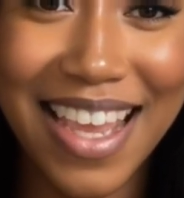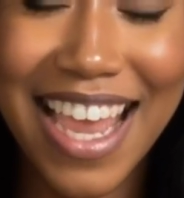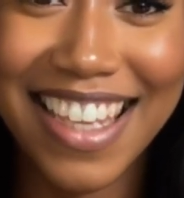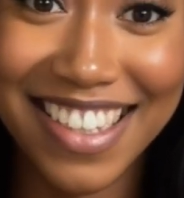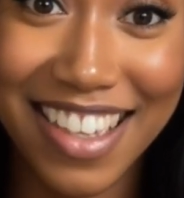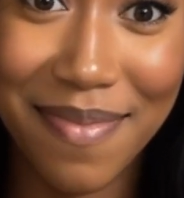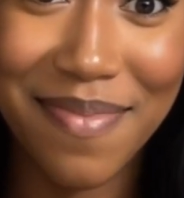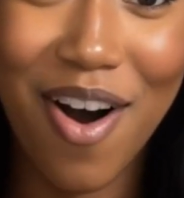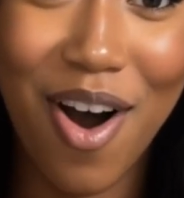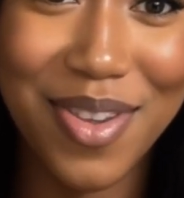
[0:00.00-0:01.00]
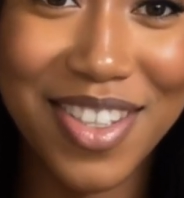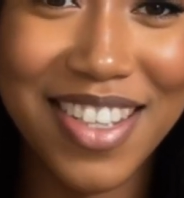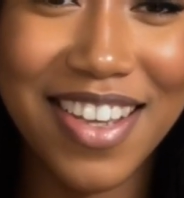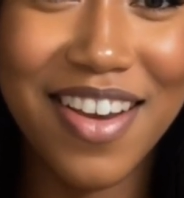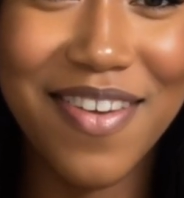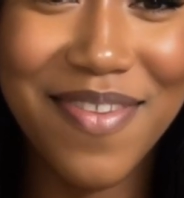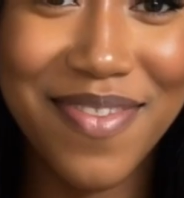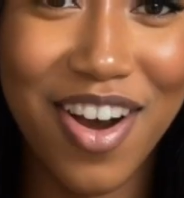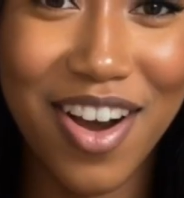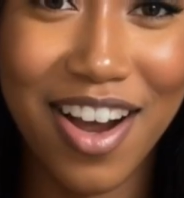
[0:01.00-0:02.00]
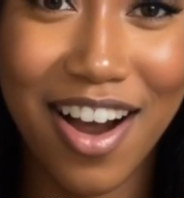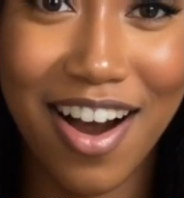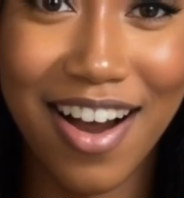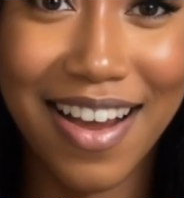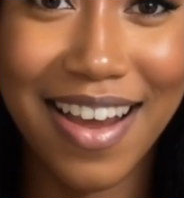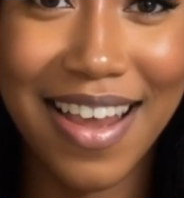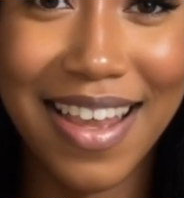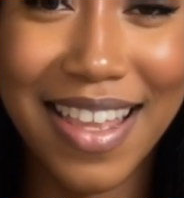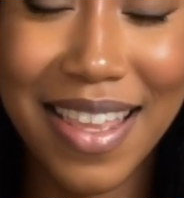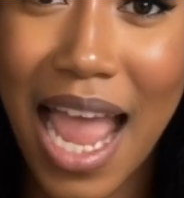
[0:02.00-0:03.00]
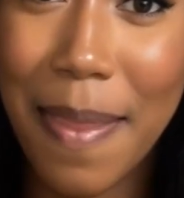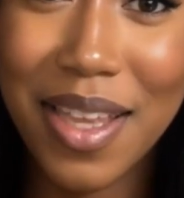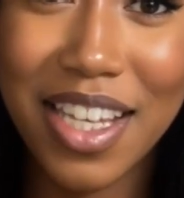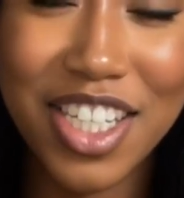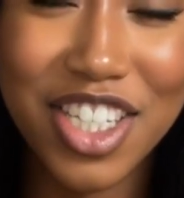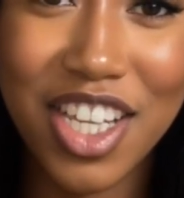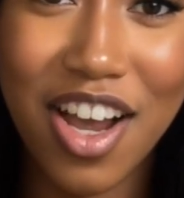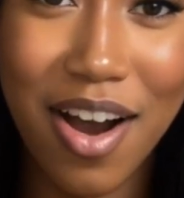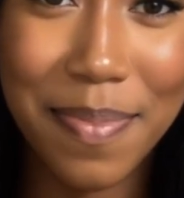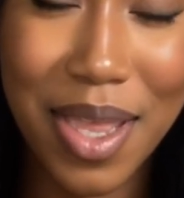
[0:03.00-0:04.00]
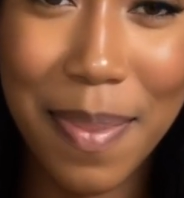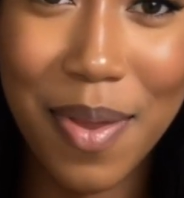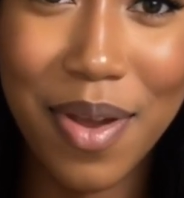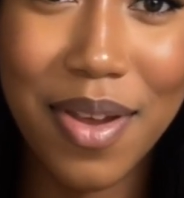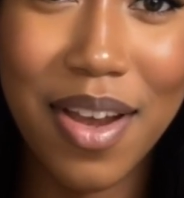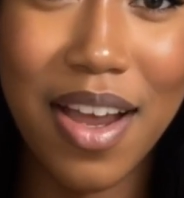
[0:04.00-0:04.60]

And some folks feared her, not because she hurt people,